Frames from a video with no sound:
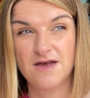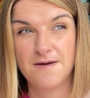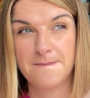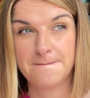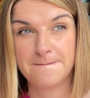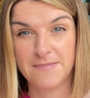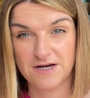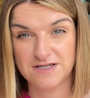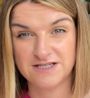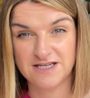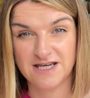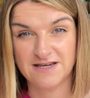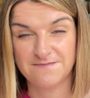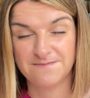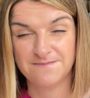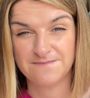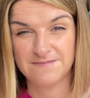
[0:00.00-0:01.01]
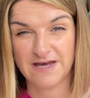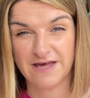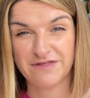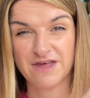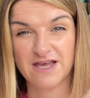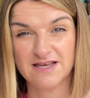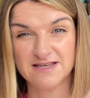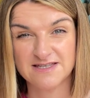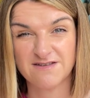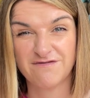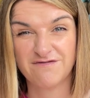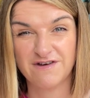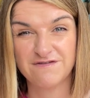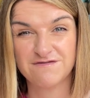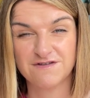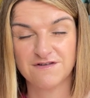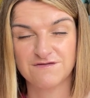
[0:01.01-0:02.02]
Monday, I think is the
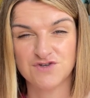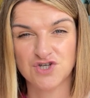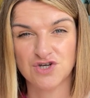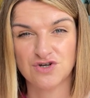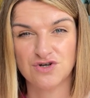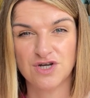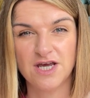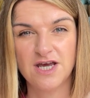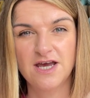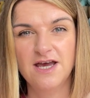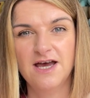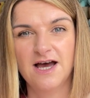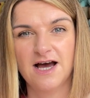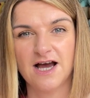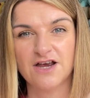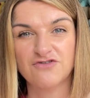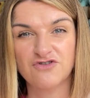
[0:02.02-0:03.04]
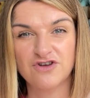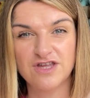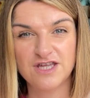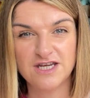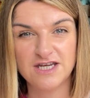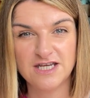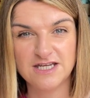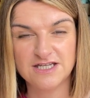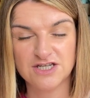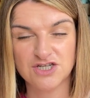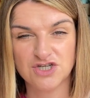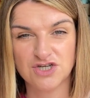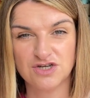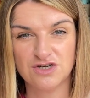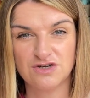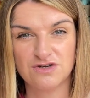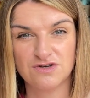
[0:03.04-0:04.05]
5th of June. I really need
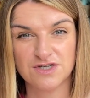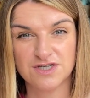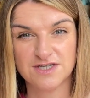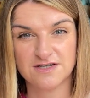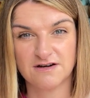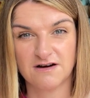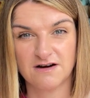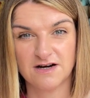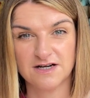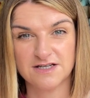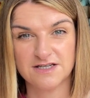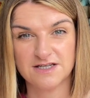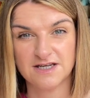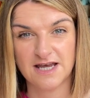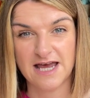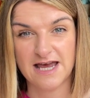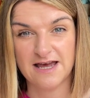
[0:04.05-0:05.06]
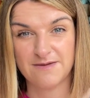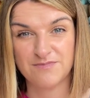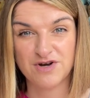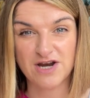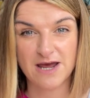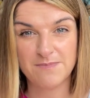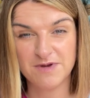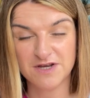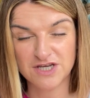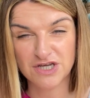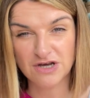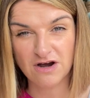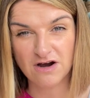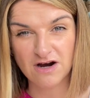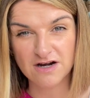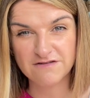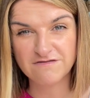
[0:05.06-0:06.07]
to start prepping
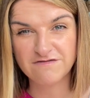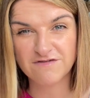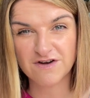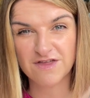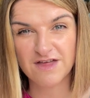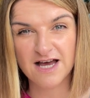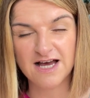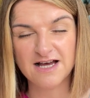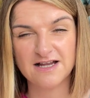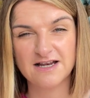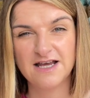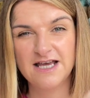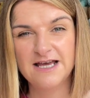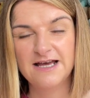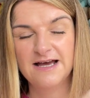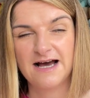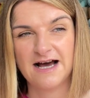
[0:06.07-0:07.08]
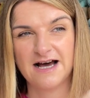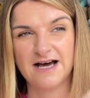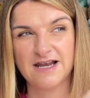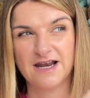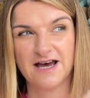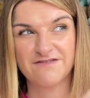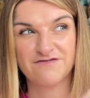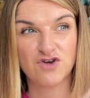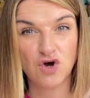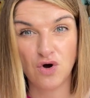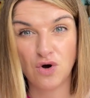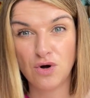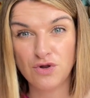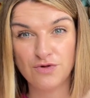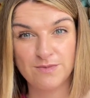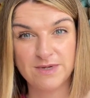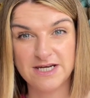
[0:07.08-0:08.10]
yarn for that, and I've got
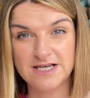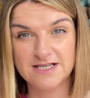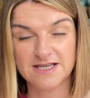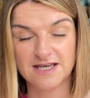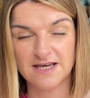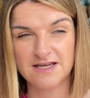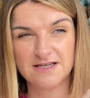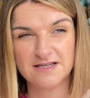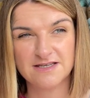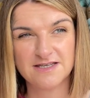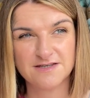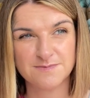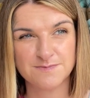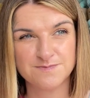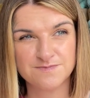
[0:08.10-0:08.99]
all the mini skeins,